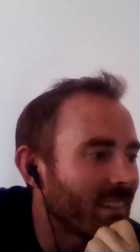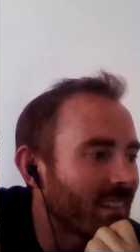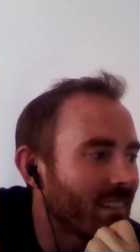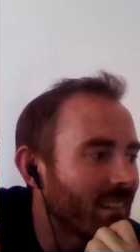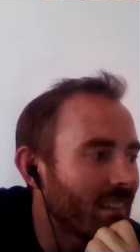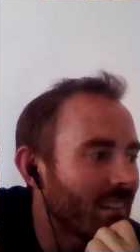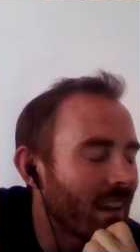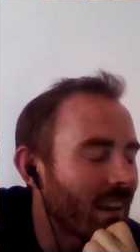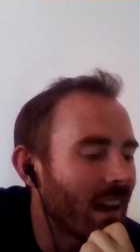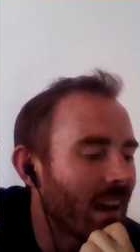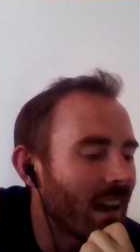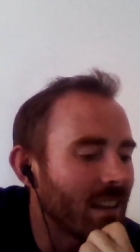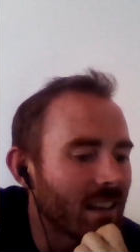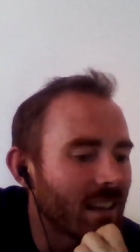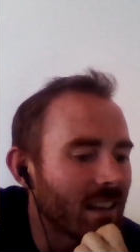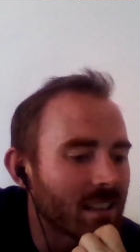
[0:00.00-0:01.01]
and then
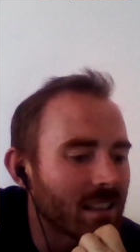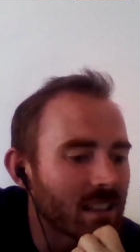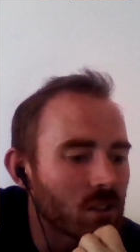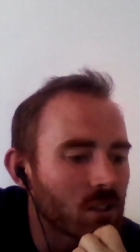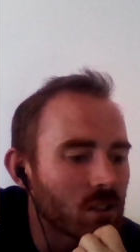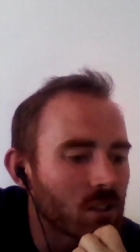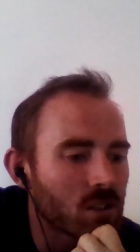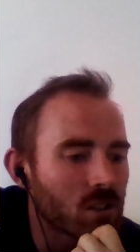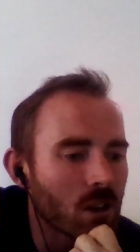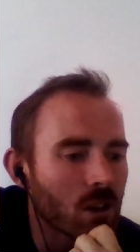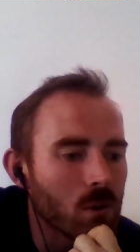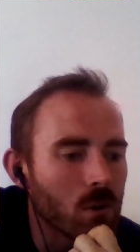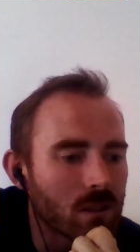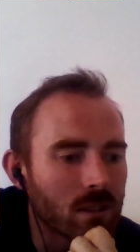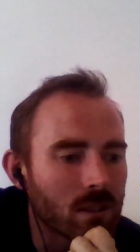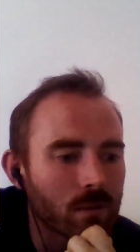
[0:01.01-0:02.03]
it, it just shows the
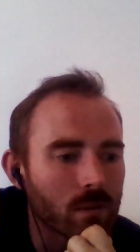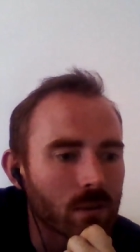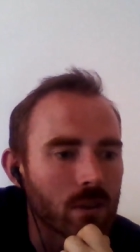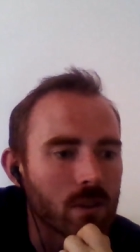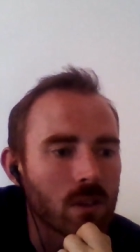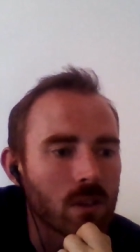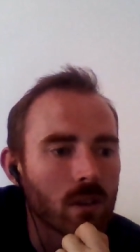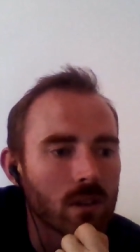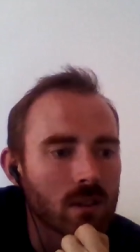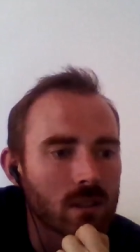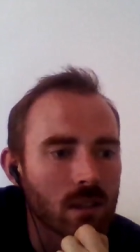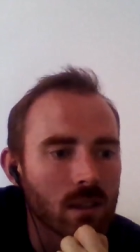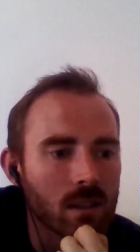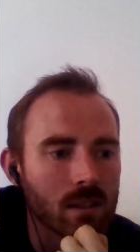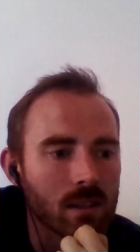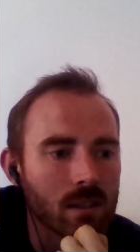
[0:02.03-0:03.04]
difference. You can see
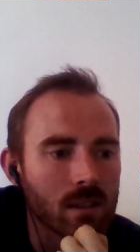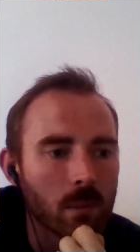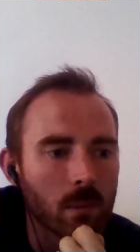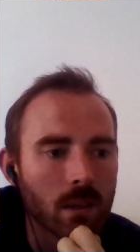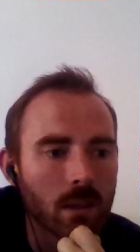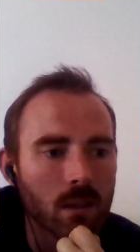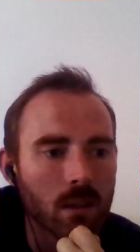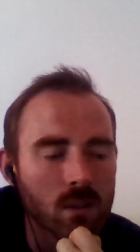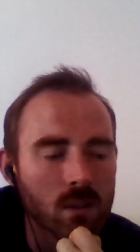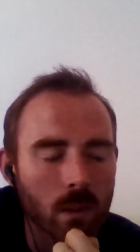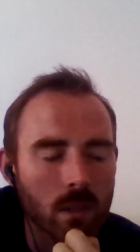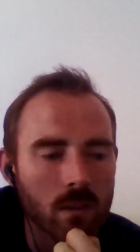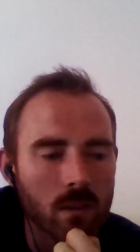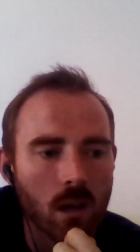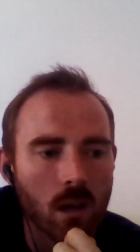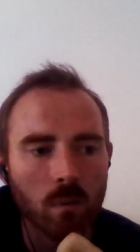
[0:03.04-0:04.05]
someone that is switched
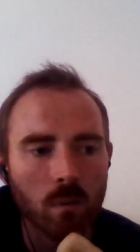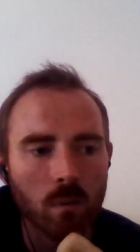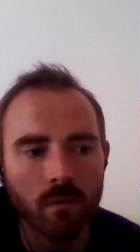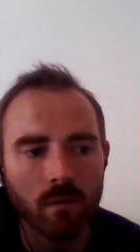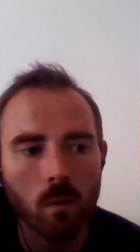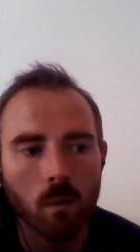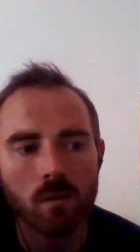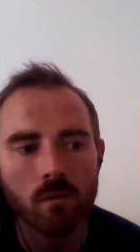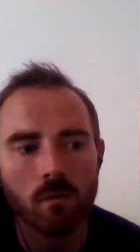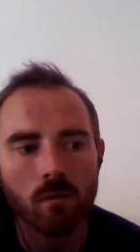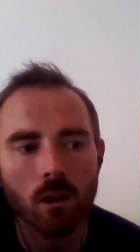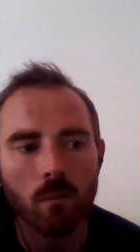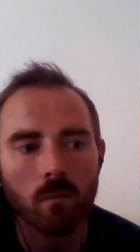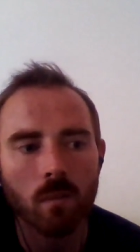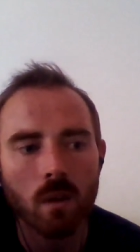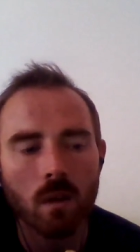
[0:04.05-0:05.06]
on before Scrum
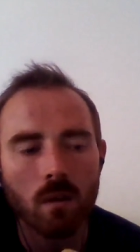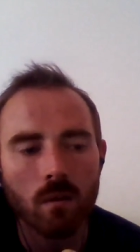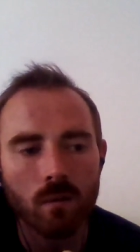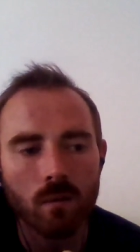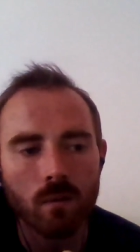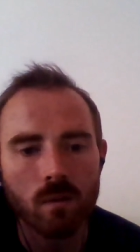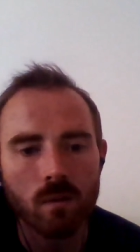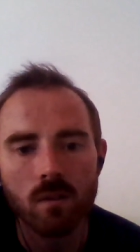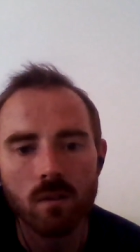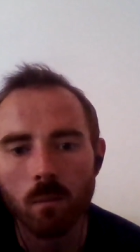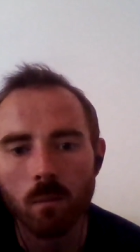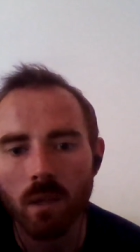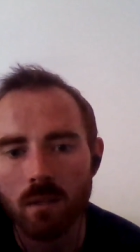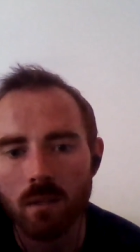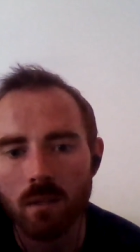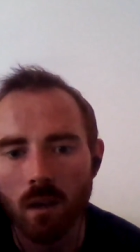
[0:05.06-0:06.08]
versus someone that's
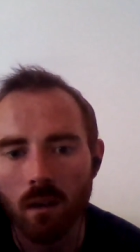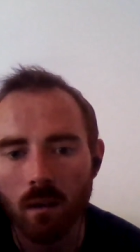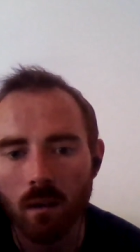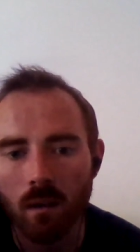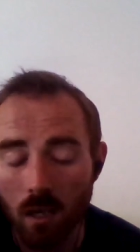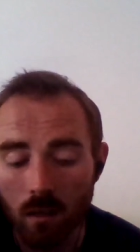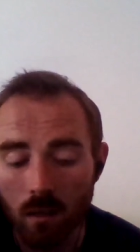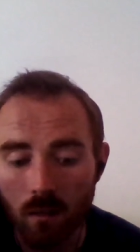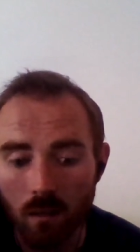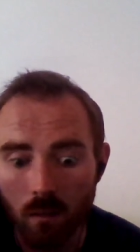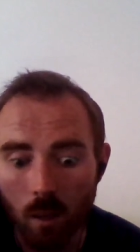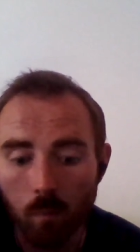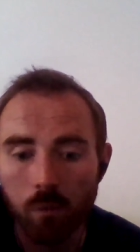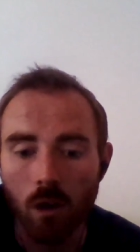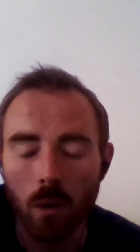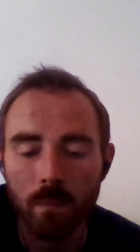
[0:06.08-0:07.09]
not in the
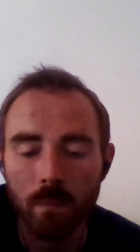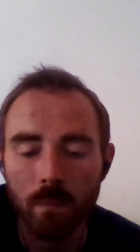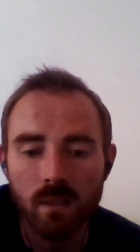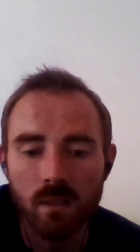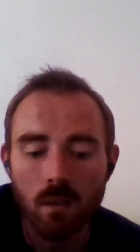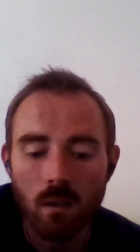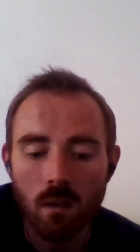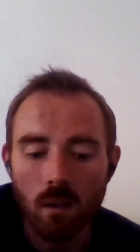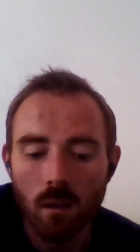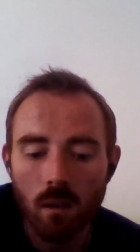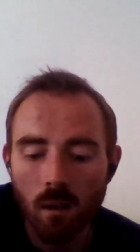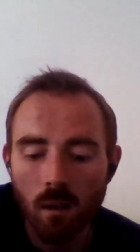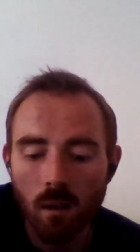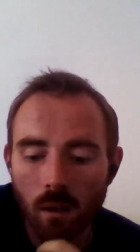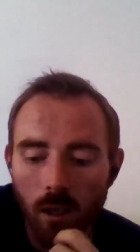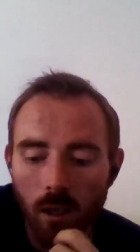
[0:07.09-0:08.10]
props.
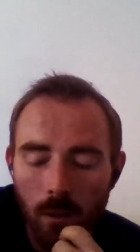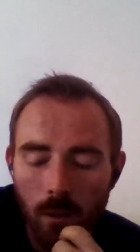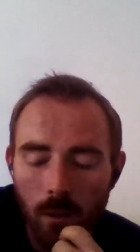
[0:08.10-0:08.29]
Um,